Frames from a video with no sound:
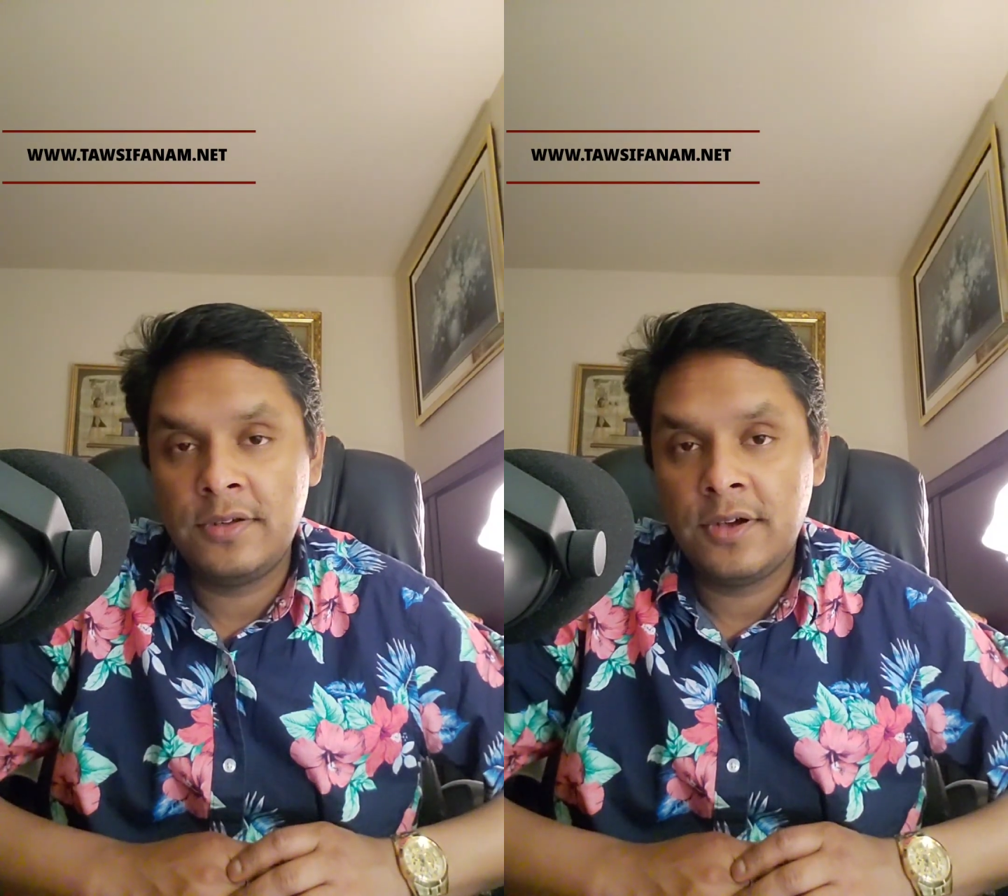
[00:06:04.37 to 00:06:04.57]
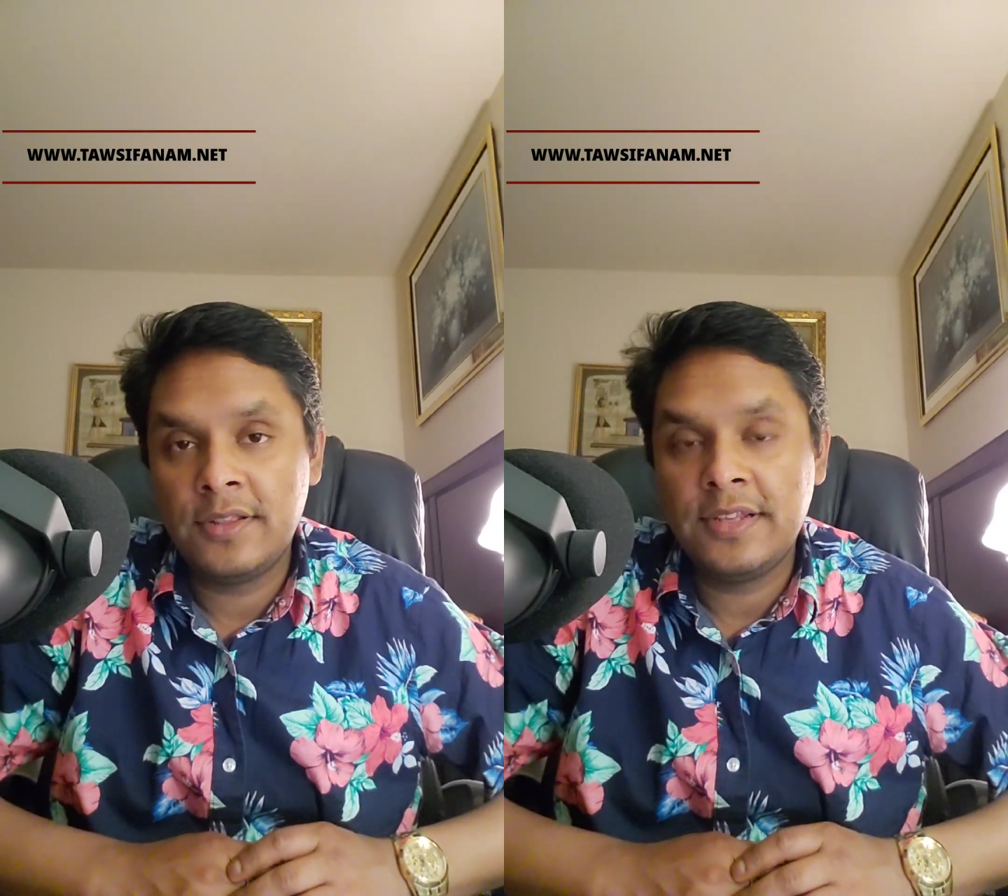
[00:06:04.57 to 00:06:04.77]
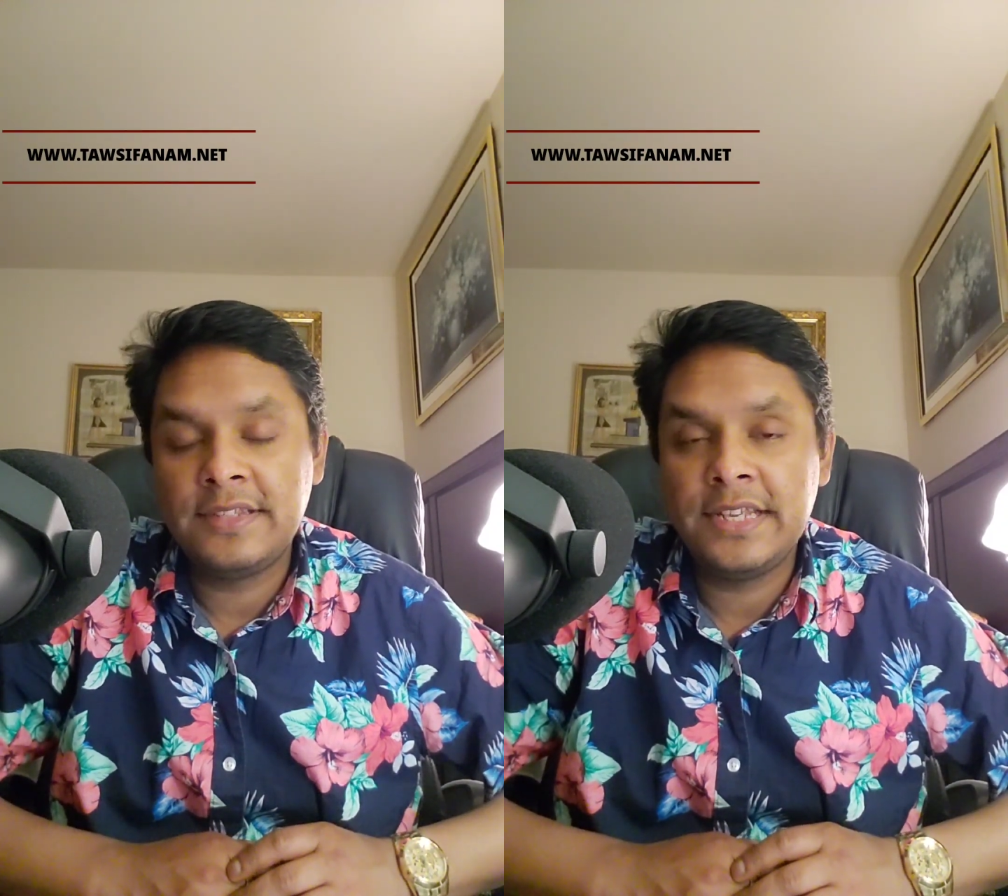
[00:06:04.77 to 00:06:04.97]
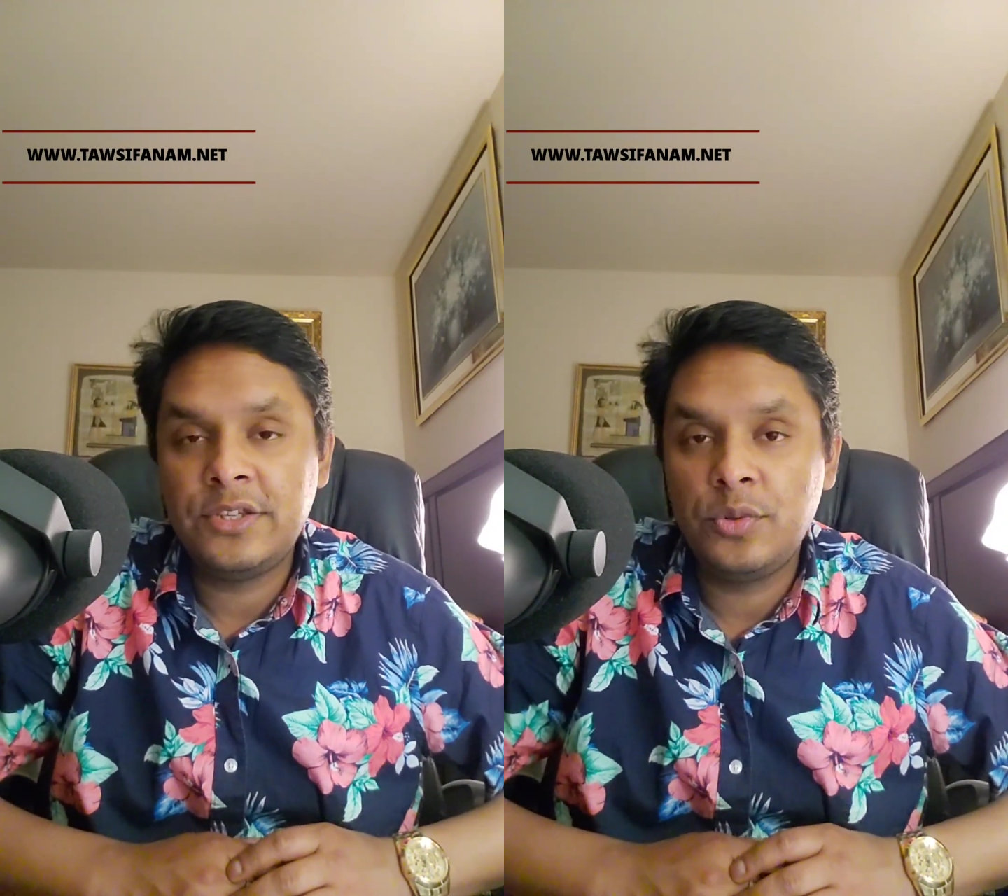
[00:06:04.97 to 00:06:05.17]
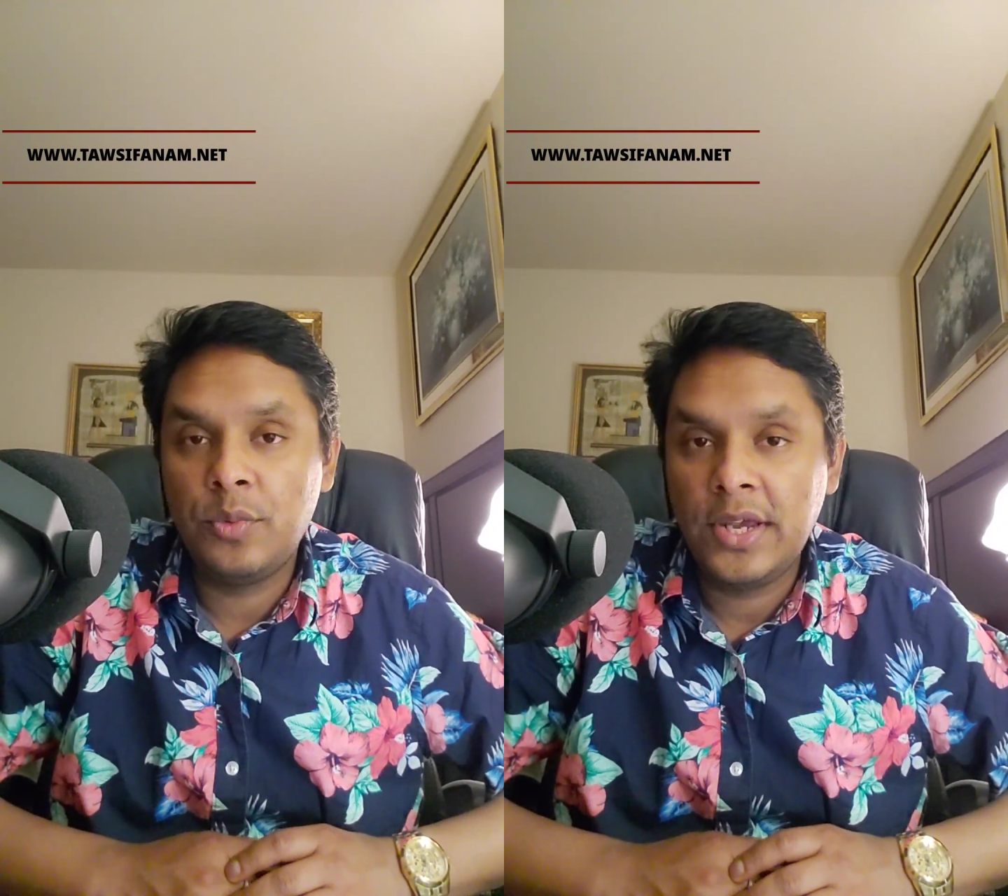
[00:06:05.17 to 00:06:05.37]
on the
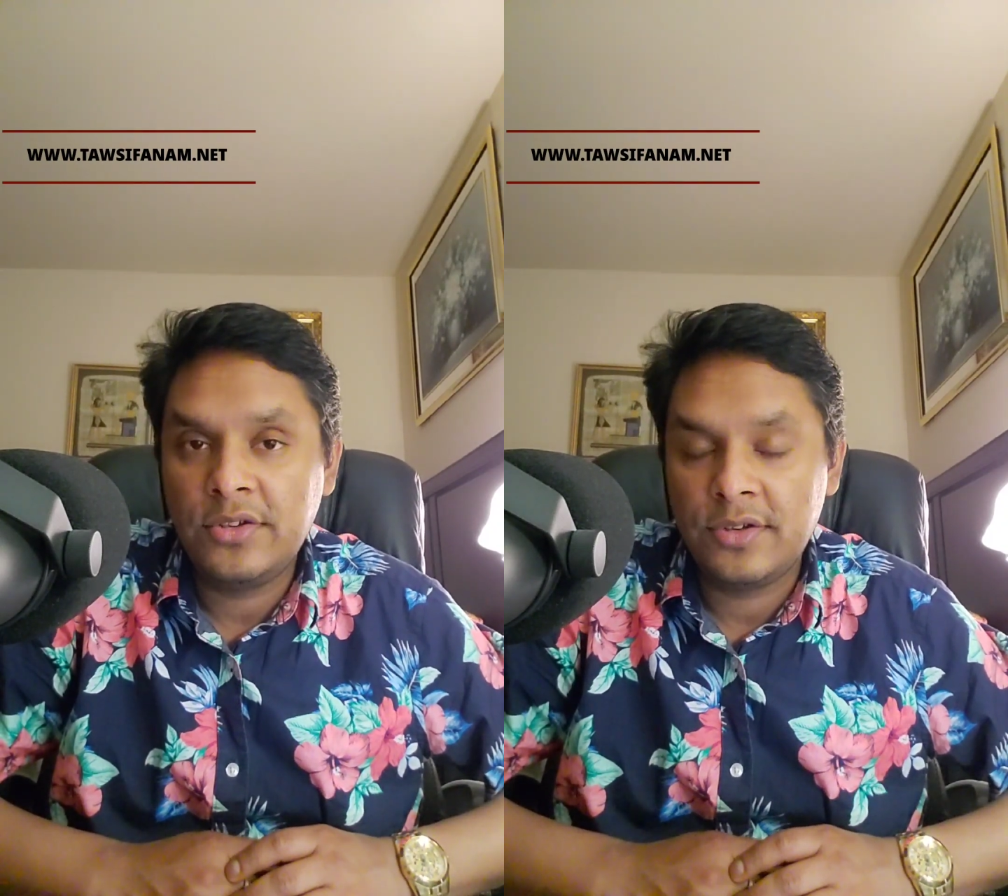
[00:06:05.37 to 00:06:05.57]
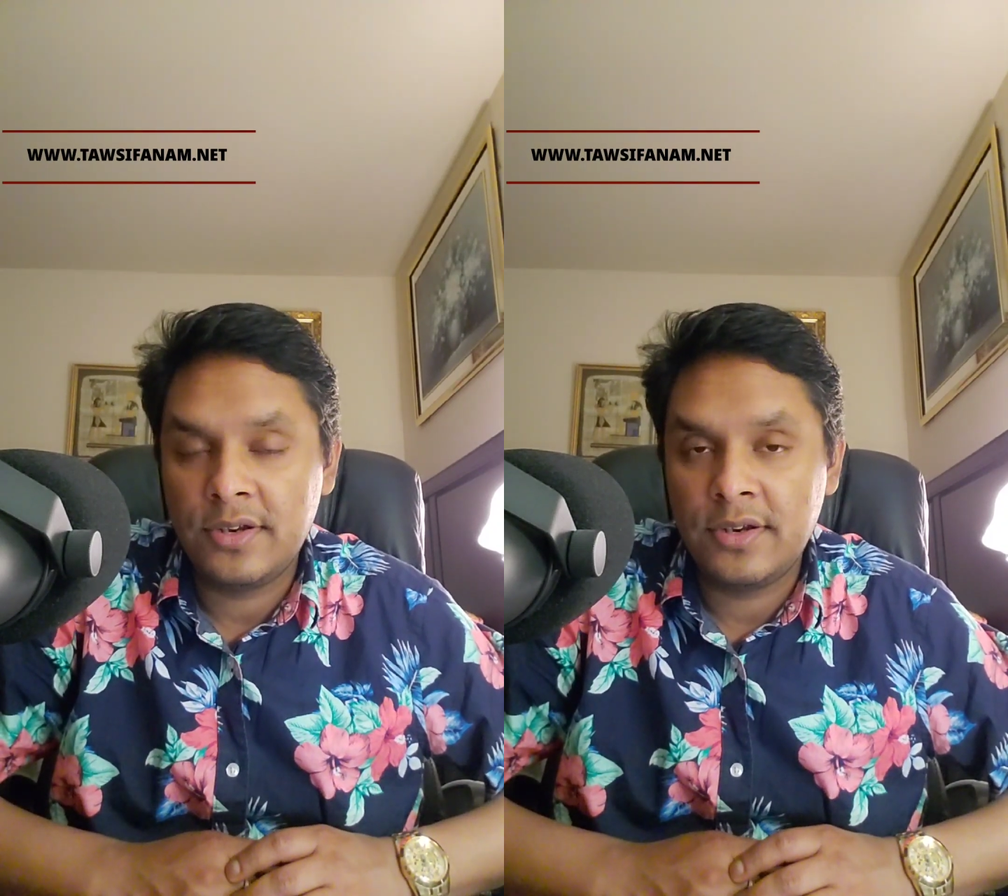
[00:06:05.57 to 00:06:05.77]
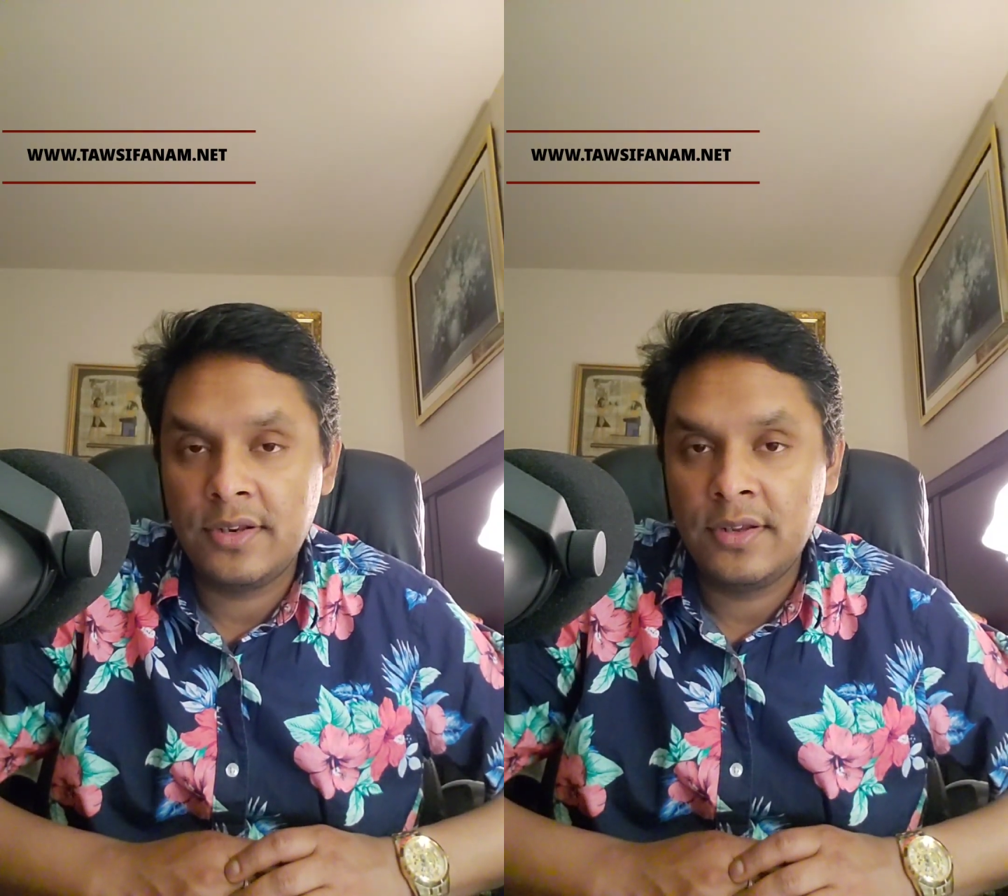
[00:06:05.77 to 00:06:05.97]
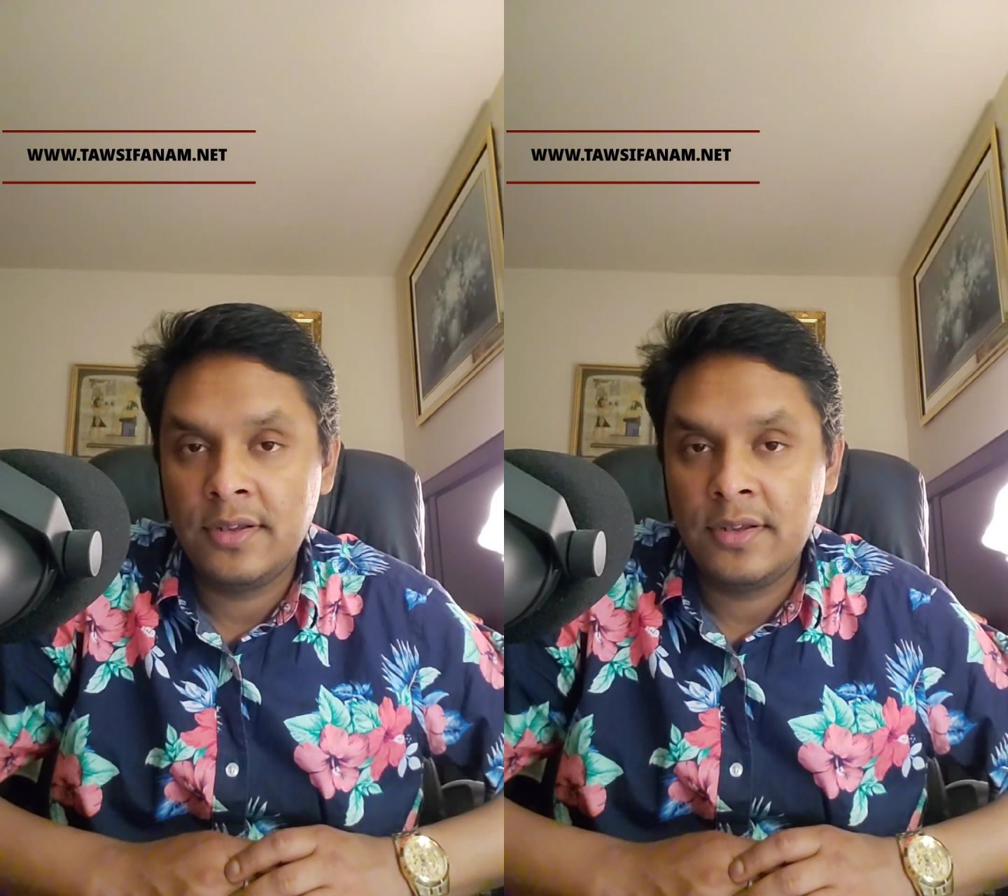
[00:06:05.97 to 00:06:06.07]
situation